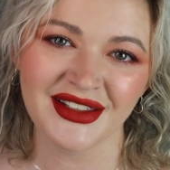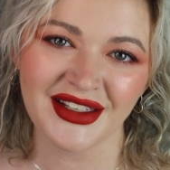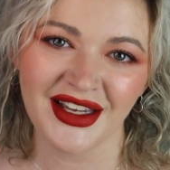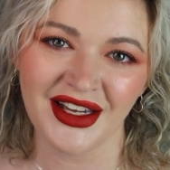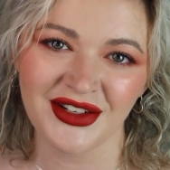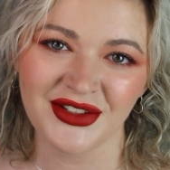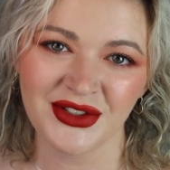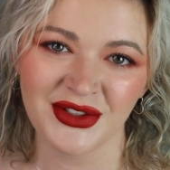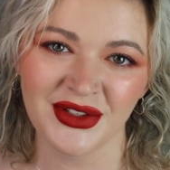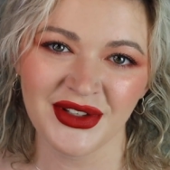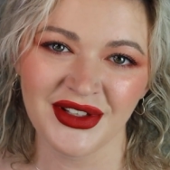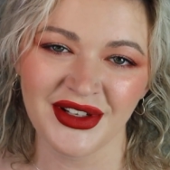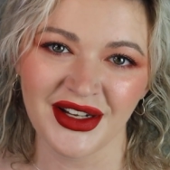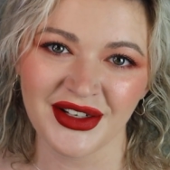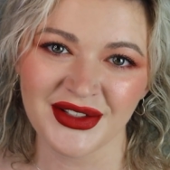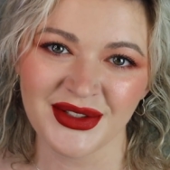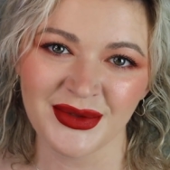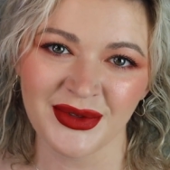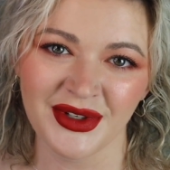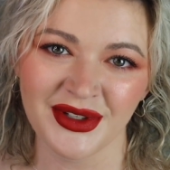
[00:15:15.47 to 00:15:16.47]
Catch you in the
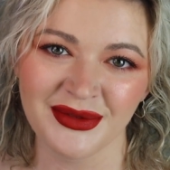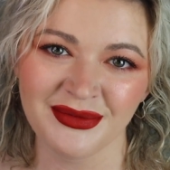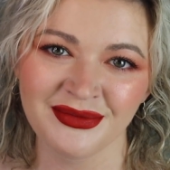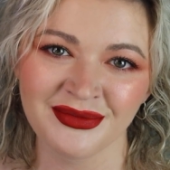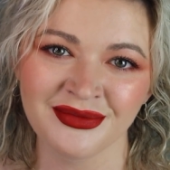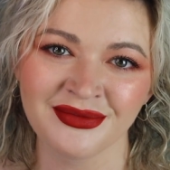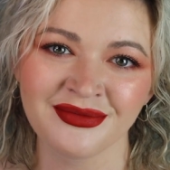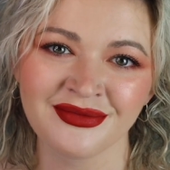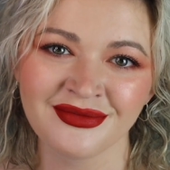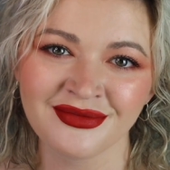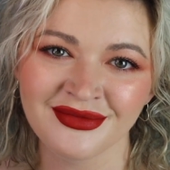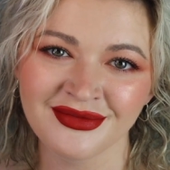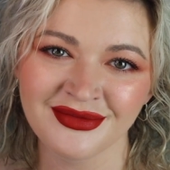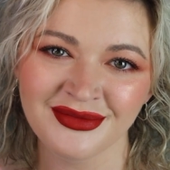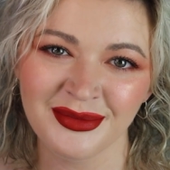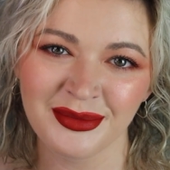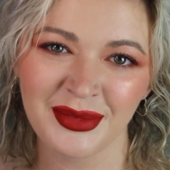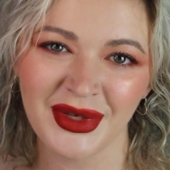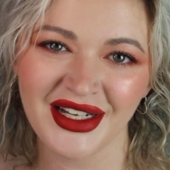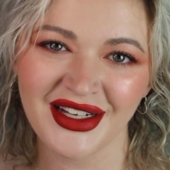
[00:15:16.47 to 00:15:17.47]
next one.
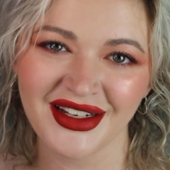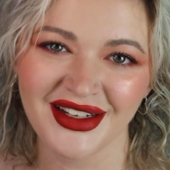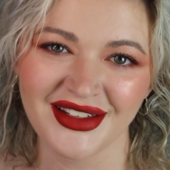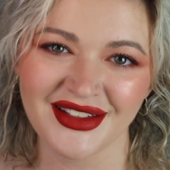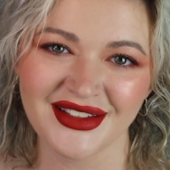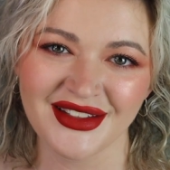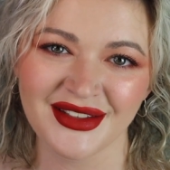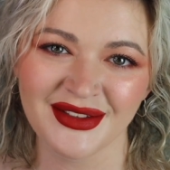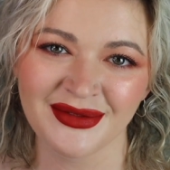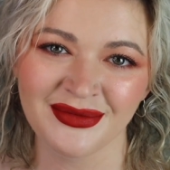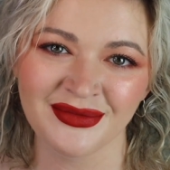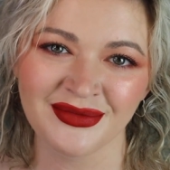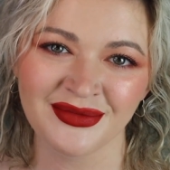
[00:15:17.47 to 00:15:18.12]
Bye, guys.